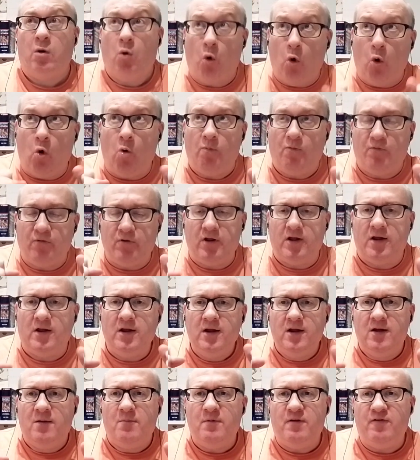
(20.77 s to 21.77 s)
Hopefully
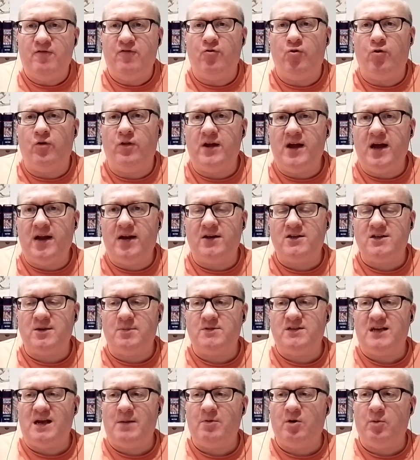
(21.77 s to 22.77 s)
before the end of
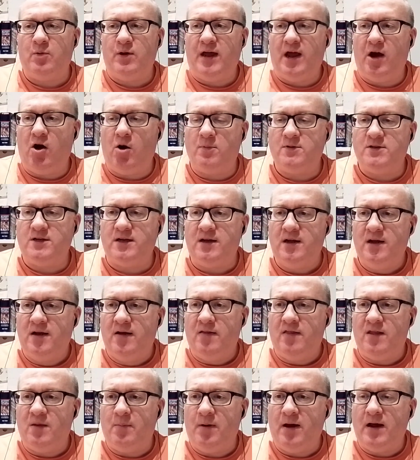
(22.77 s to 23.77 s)
September we get up to
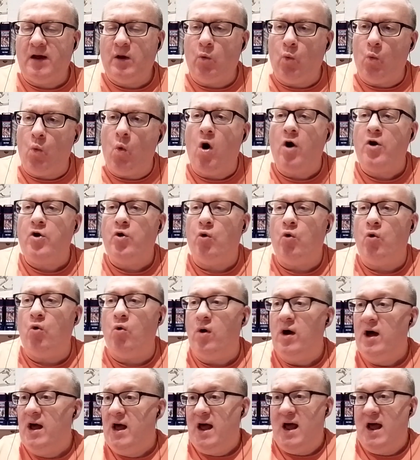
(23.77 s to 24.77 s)
the big 1-0.